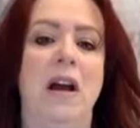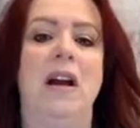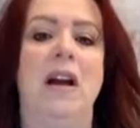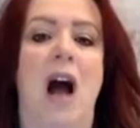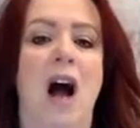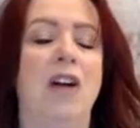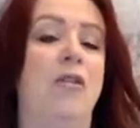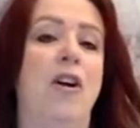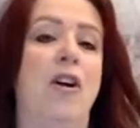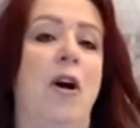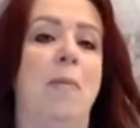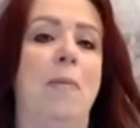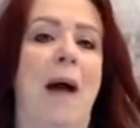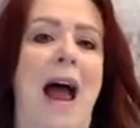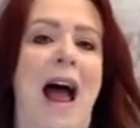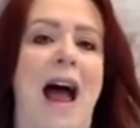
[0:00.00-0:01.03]
conquering our
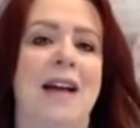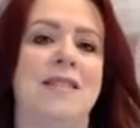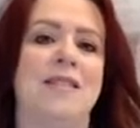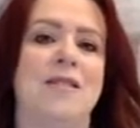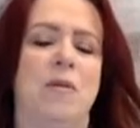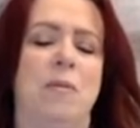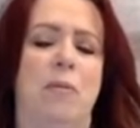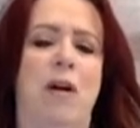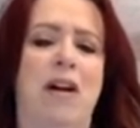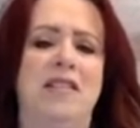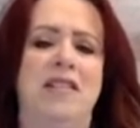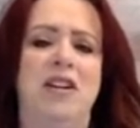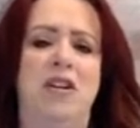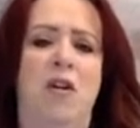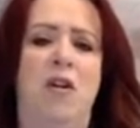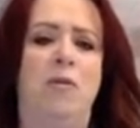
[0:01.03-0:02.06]
past or
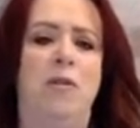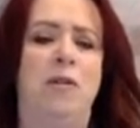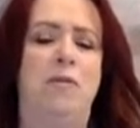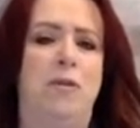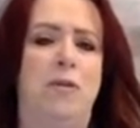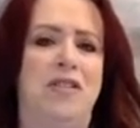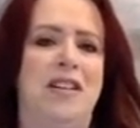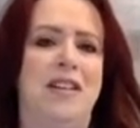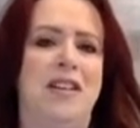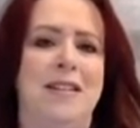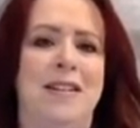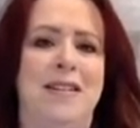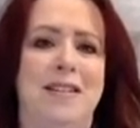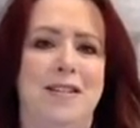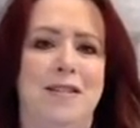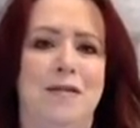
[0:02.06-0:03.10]
pressing on with
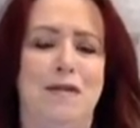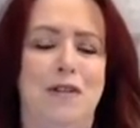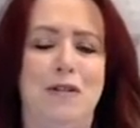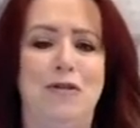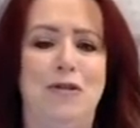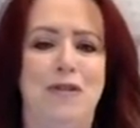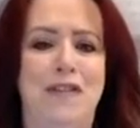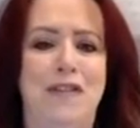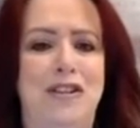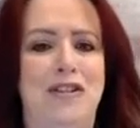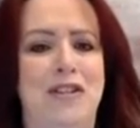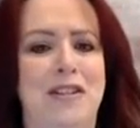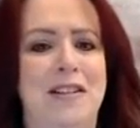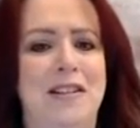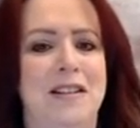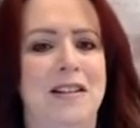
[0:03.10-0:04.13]
persistence to future
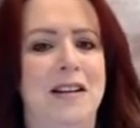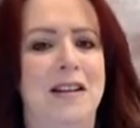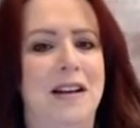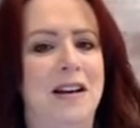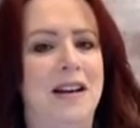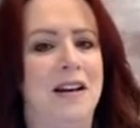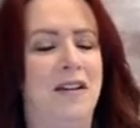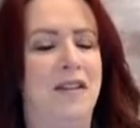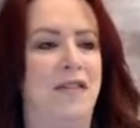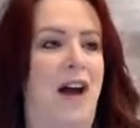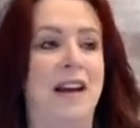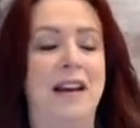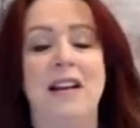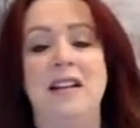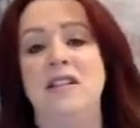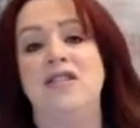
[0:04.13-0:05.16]
visions and
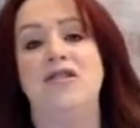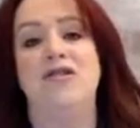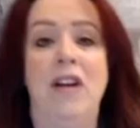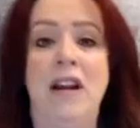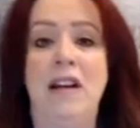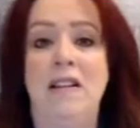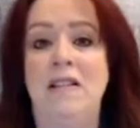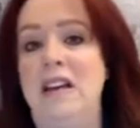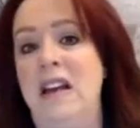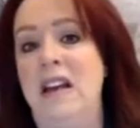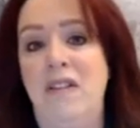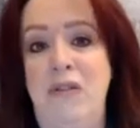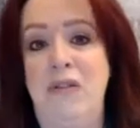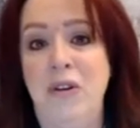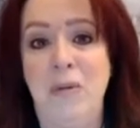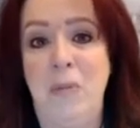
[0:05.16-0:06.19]
finding the strength to get
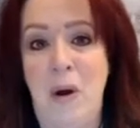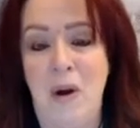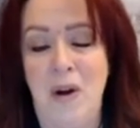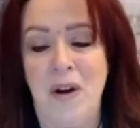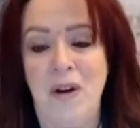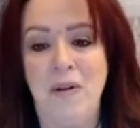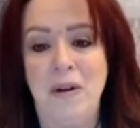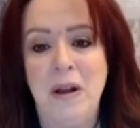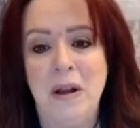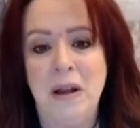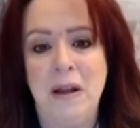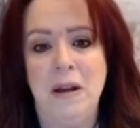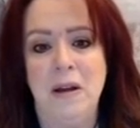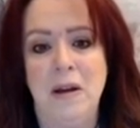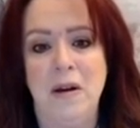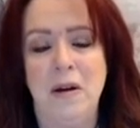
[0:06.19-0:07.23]
through tomorrow,
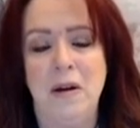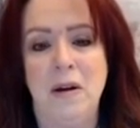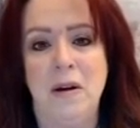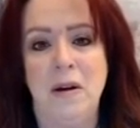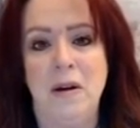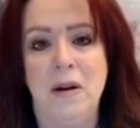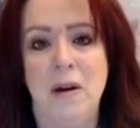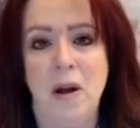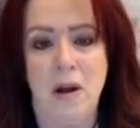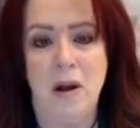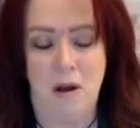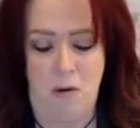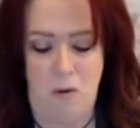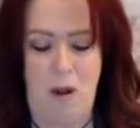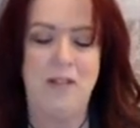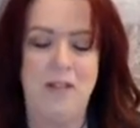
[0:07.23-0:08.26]

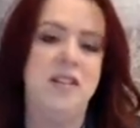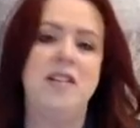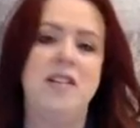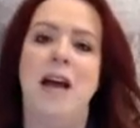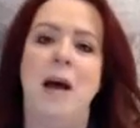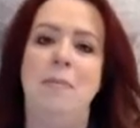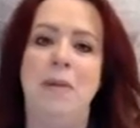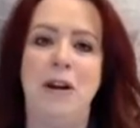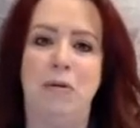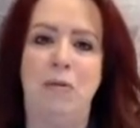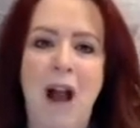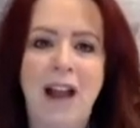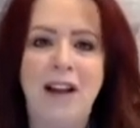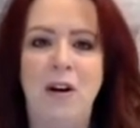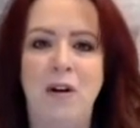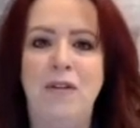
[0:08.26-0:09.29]
while stepping
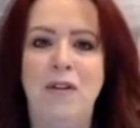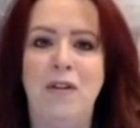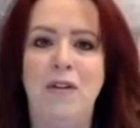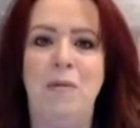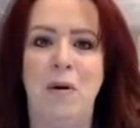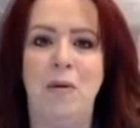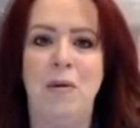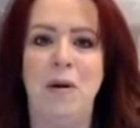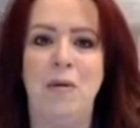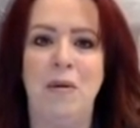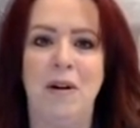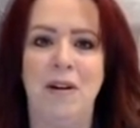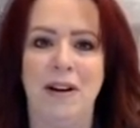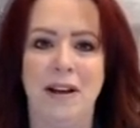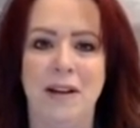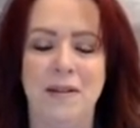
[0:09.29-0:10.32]
right over the moment
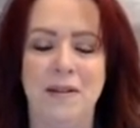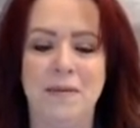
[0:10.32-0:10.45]
we're in,